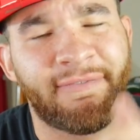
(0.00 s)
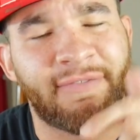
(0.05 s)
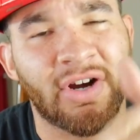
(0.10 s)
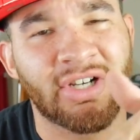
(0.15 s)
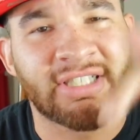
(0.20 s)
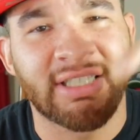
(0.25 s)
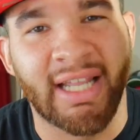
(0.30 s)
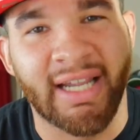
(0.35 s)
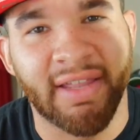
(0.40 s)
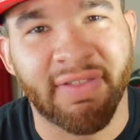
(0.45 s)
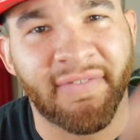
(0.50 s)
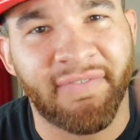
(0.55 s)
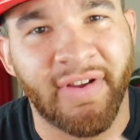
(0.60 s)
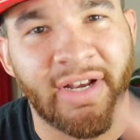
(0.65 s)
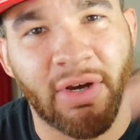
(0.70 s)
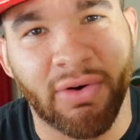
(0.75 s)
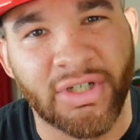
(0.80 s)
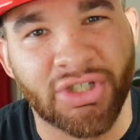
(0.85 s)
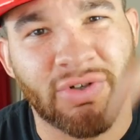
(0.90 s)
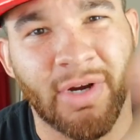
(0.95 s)
First link in the
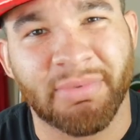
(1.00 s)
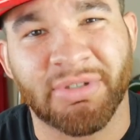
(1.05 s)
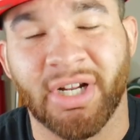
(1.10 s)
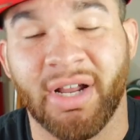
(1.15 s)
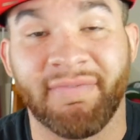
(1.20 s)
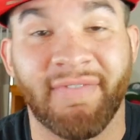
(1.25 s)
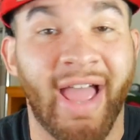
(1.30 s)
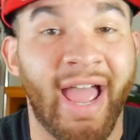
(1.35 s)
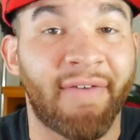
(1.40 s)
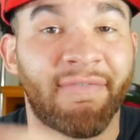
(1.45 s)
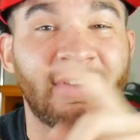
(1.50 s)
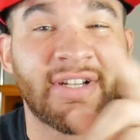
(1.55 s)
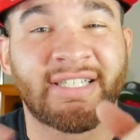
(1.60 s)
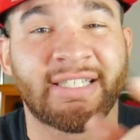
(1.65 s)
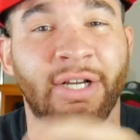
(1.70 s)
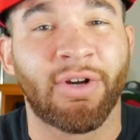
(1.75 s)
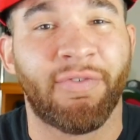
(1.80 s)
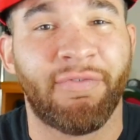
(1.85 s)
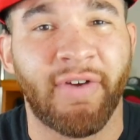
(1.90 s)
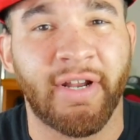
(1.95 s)
video description of every
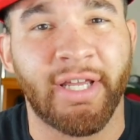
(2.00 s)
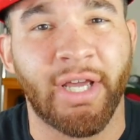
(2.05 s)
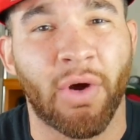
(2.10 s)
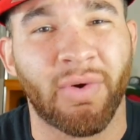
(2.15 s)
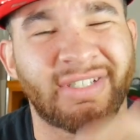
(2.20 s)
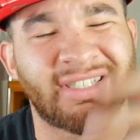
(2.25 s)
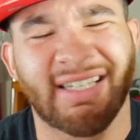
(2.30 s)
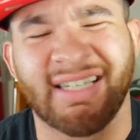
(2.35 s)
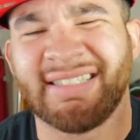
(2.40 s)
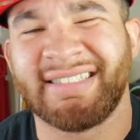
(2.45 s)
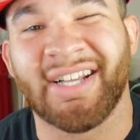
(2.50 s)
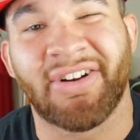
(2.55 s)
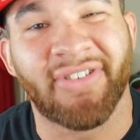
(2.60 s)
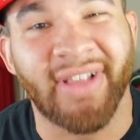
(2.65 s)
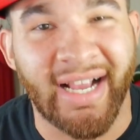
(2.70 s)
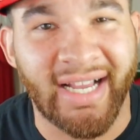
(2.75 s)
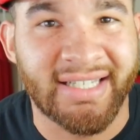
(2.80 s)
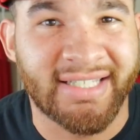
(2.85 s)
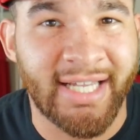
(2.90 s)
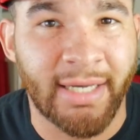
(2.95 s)
single video is considered
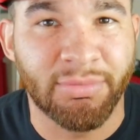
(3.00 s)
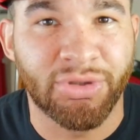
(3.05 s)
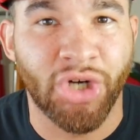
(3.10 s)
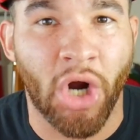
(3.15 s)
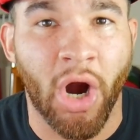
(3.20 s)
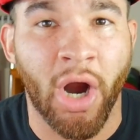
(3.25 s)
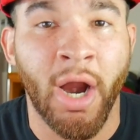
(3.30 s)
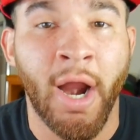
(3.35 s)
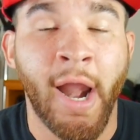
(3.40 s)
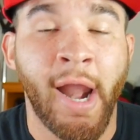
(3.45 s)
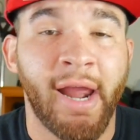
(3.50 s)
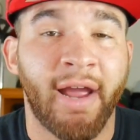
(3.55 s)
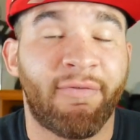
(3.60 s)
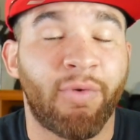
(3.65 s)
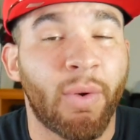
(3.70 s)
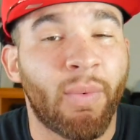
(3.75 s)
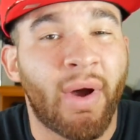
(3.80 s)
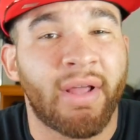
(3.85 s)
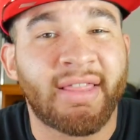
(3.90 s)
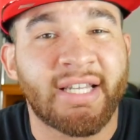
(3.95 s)
like a tip jar.
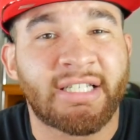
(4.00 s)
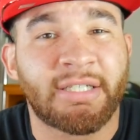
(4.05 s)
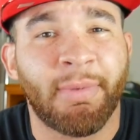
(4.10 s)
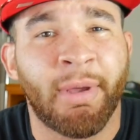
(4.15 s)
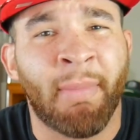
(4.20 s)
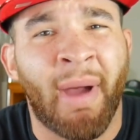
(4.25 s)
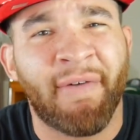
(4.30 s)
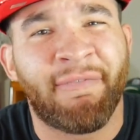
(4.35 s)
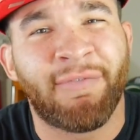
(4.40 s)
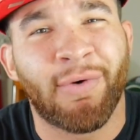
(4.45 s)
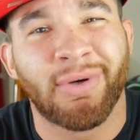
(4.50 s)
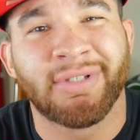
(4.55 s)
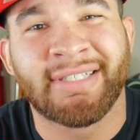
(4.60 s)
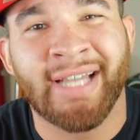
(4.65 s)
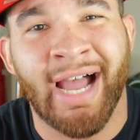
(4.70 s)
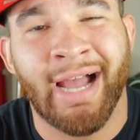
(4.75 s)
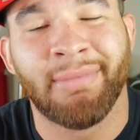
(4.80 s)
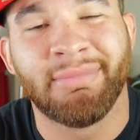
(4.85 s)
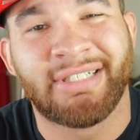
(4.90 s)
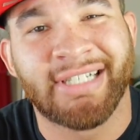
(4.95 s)
If we want this to be my
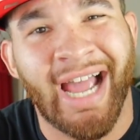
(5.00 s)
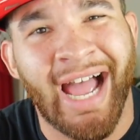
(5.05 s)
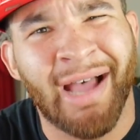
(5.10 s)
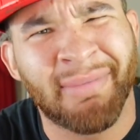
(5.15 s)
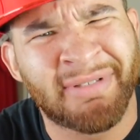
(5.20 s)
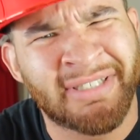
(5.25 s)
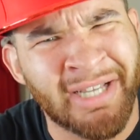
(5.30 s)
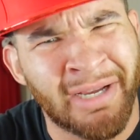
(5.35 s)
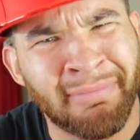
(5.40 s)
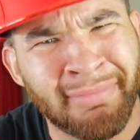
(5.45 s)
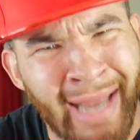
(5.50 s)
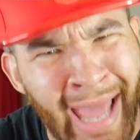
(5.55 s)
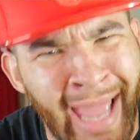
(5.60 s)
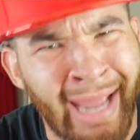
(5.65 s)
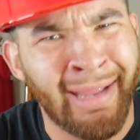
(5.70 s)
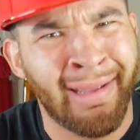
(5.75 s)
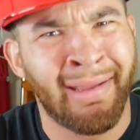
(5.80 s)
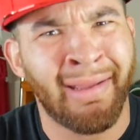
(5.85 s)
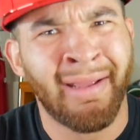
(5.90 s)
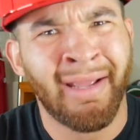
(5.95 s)
full-time job
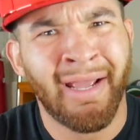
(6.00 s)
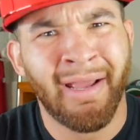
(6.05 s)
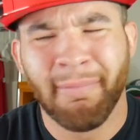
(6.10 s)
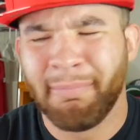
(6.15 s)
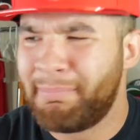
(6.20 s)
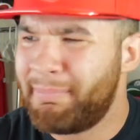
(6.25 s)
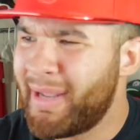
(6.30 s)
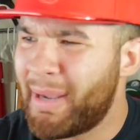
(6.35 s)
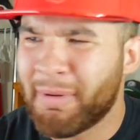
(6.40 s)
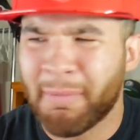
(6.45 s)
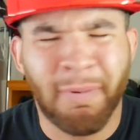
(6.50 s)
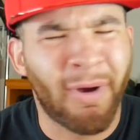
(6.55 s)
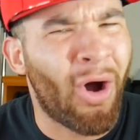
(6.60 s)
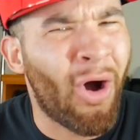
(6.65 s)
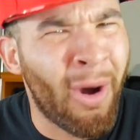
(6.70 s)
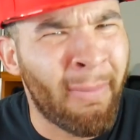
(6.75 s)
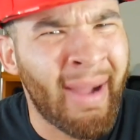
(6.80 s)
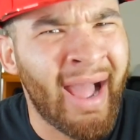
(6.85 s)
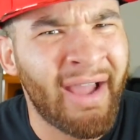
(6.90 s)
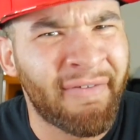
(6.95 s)
someday, be able to put
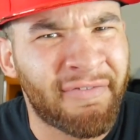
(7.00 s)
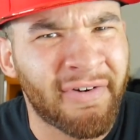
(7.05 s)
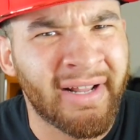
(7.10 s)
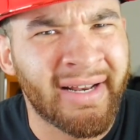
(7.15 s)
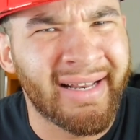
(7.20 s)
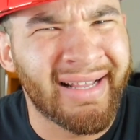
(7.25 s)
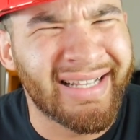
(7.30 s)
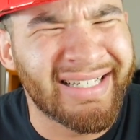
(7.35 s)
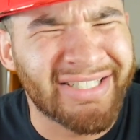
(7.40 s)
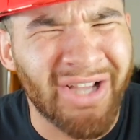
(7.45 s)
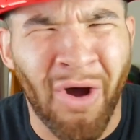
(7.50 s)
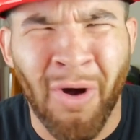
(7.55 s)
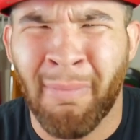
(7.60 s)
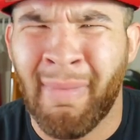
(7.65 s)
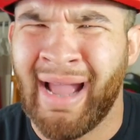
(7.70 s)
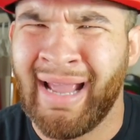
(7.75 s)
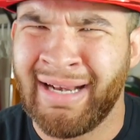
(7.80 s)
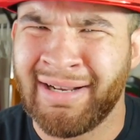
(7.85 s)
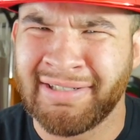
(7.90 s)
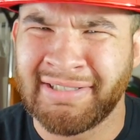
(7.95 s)
all my effort into this, all
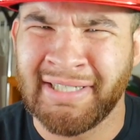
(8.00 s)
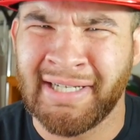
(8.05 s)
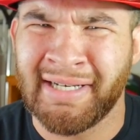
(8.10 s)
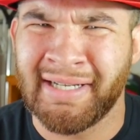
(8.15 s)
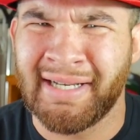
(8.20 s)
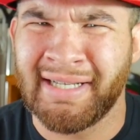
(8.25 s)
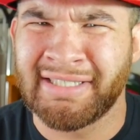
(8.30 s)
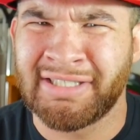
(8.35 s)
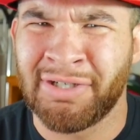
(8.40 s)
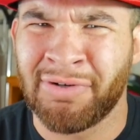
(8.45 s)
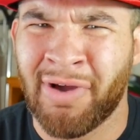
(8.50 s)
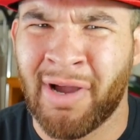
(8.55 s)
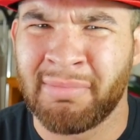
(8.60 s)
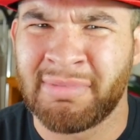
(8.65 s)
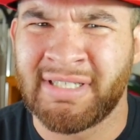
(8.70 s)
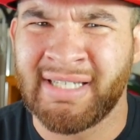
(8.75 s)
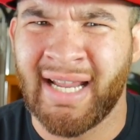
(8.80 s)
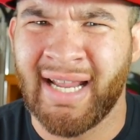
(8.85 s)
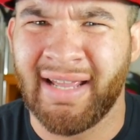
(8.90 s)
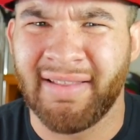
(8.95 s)
my energy into this, you know what
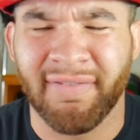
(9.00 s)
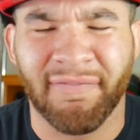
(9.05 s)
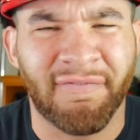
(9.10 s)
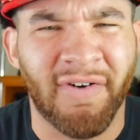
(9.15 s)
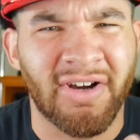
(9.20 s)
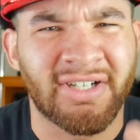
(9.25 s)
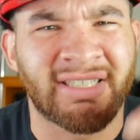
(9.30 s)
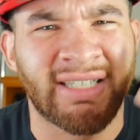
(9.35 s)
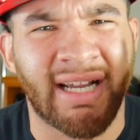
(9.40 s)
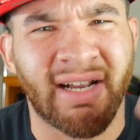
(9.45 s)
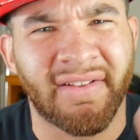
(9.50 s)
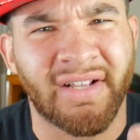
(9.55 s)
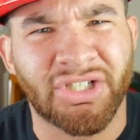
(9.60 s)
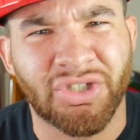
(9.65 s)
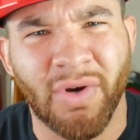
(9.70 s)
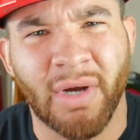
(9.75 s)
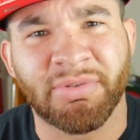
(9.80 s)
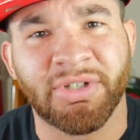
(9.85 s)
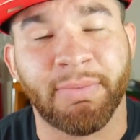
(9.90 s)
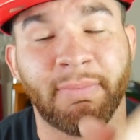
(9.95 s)
I'm saying? First link in the
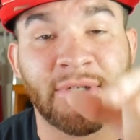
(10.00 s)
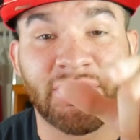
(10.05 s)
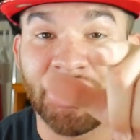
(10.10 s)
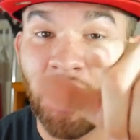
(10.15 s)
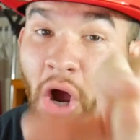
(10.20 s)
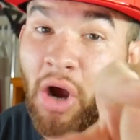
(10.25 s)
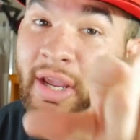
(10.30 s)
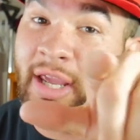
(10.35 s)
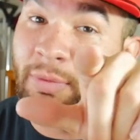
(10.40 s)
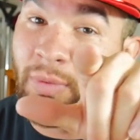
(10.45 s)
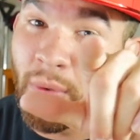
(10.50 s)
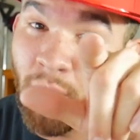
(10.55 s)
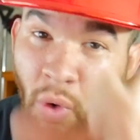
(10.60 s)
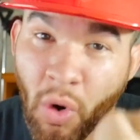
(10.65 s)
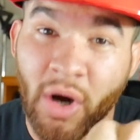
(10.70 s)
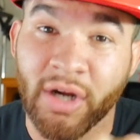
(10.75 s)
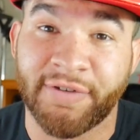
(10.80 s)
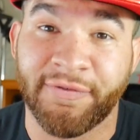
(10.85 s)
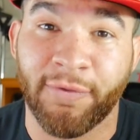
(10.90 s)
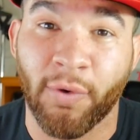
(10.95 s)
description, but y'all get
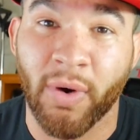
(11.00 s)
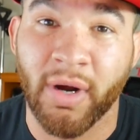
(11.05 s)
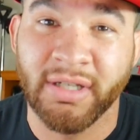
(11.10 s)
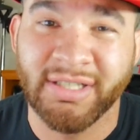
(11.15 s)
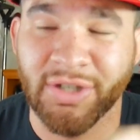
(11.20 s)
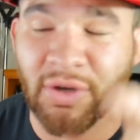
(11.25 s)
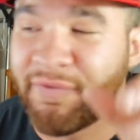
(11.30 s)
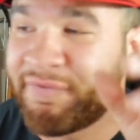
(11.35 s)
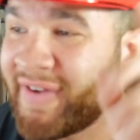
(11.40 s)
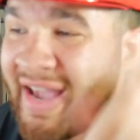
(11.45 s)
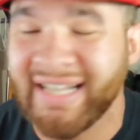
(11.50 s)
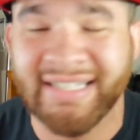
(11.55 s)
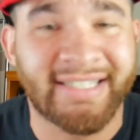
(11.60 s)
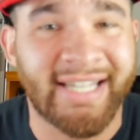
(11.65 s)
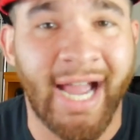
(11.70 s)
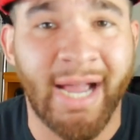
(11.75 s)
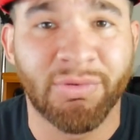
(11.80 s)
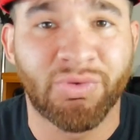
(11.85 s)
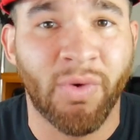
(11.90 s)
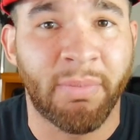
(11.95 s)
rewards for it. So
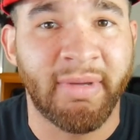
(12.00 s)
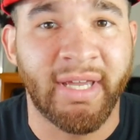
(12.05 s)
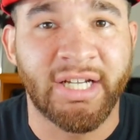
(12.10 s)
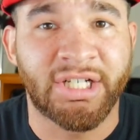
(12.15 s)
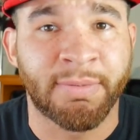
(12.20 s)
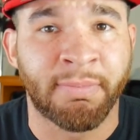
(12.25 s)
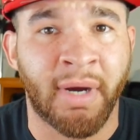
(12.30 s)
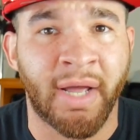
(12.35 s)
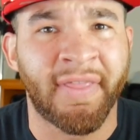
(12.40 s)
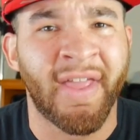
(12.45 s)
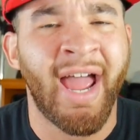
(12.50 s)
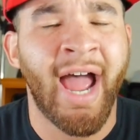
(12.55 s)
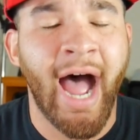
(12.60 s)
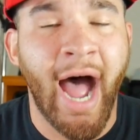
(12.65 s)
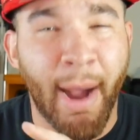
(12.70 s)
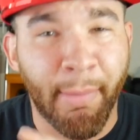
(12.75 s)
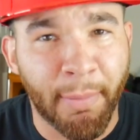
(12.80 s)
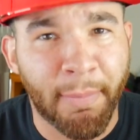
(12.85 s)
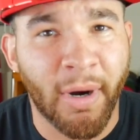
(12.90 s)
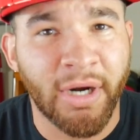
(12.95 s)
FaceTimes with me each month.
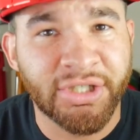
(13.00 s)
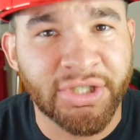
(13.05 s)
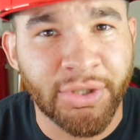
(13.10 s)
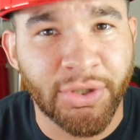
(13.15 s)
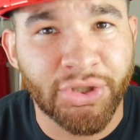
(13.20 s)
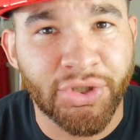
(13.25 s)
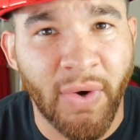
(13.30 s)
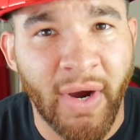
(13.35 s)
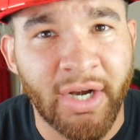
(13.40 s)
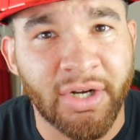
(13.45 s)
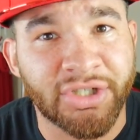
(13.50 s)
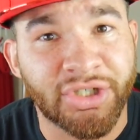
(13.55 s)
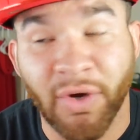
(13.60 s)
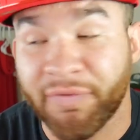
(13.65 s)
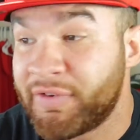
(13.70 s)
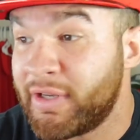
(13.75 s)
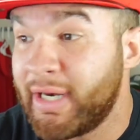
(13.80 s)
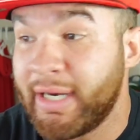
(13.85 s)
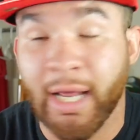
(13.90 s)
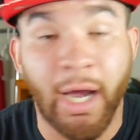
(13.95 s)
I'm a personal trainer, so
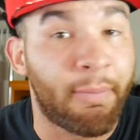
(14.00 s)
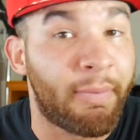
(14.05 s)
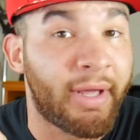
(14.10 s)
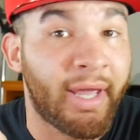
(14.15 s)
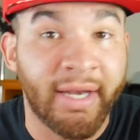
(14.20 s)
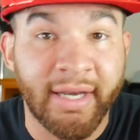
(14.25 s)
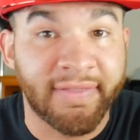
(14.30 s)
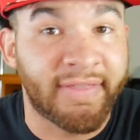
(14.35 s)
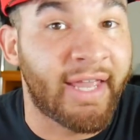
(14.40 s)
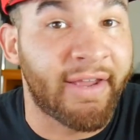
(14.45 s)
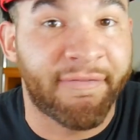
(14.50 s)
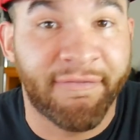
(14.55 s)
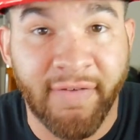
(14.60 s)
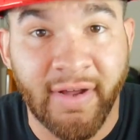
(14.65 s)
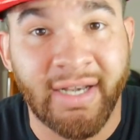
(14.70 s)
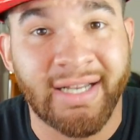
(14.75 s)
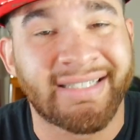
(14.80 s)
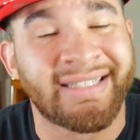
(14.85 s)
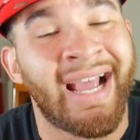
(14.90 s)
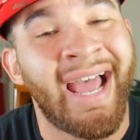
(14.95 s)
if you need help with anything
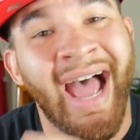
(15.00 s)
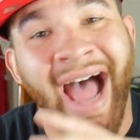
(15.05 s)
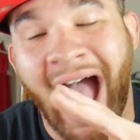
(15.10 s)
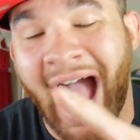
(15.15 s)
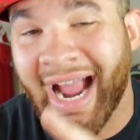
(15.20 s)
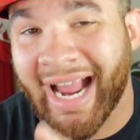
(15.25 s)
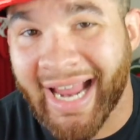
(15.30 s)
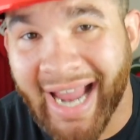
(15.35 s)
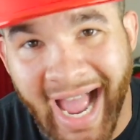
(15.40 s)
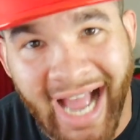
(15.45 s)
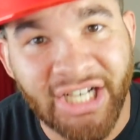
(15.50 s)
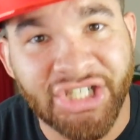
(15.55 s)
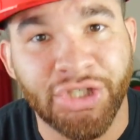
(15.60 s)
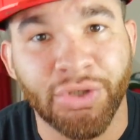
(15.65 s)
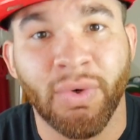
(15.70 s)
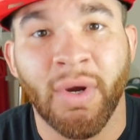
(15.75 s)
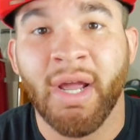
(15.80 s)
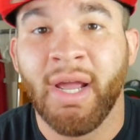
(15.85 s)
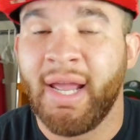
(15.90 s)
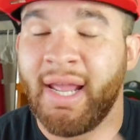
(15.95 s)
fitness, I got
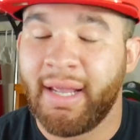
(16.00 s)
you.